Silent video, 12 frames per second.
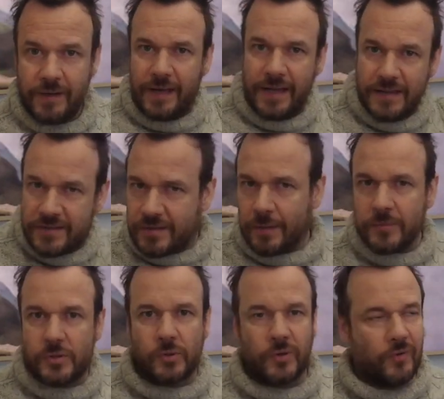in some
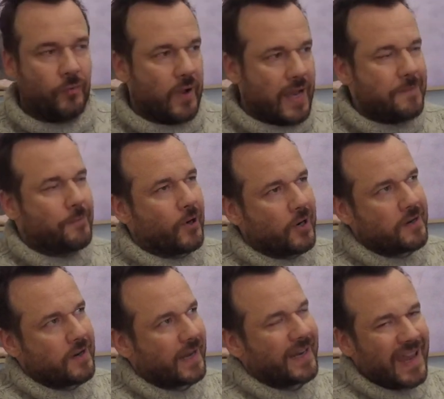sort of way,
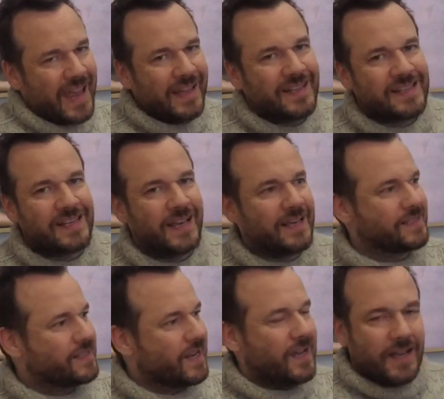Bart again
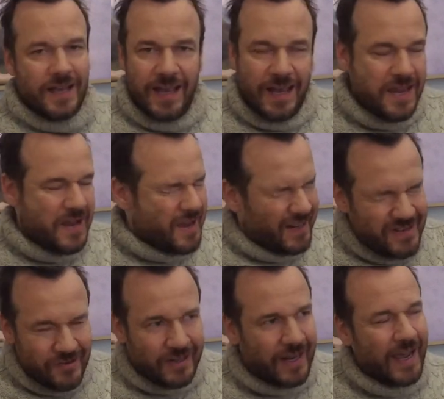says,
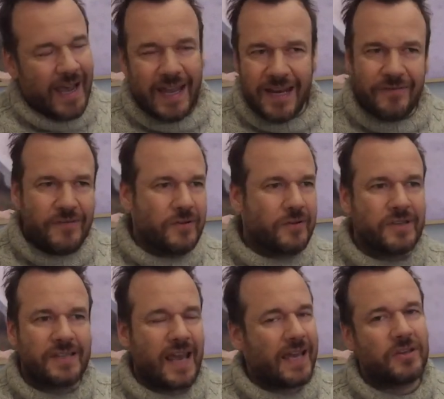you're
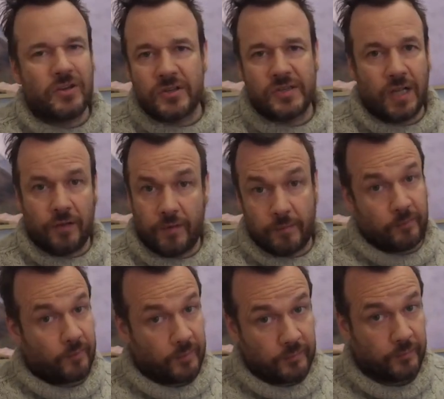setting yourself up
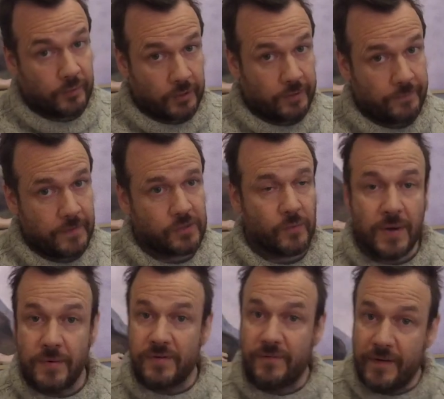for a fall. So he
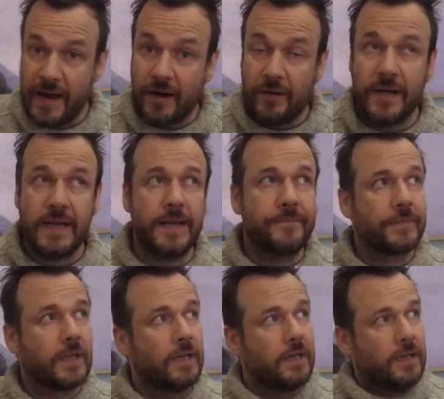was very
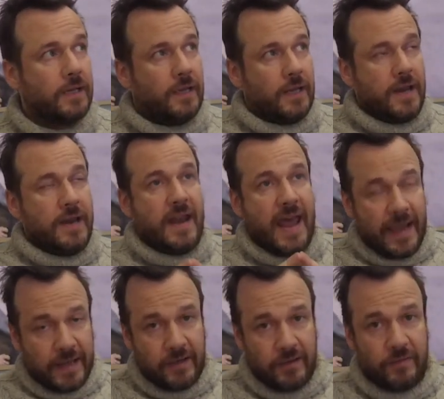
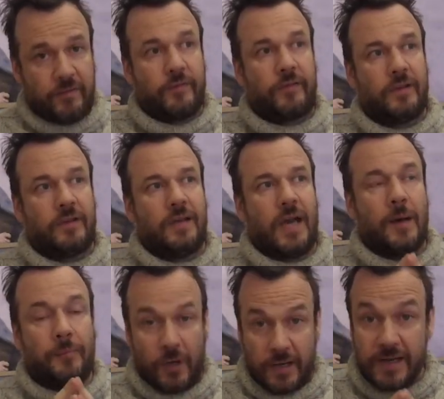negative
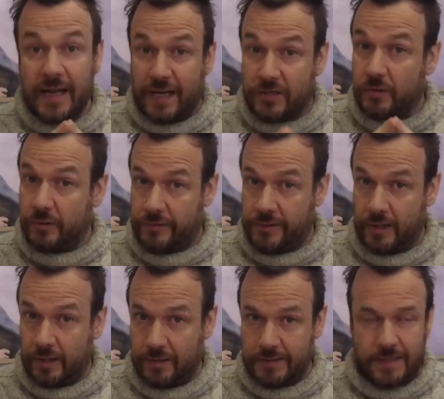about natural
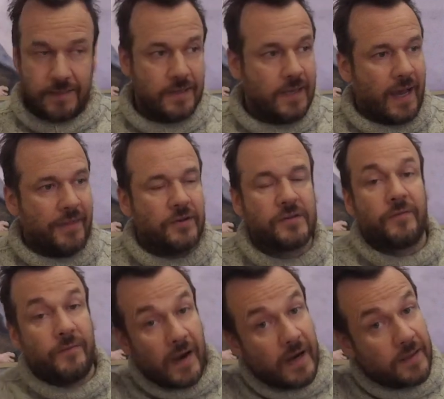theology. And there's
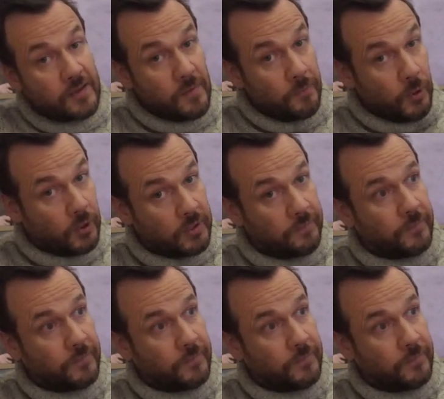a book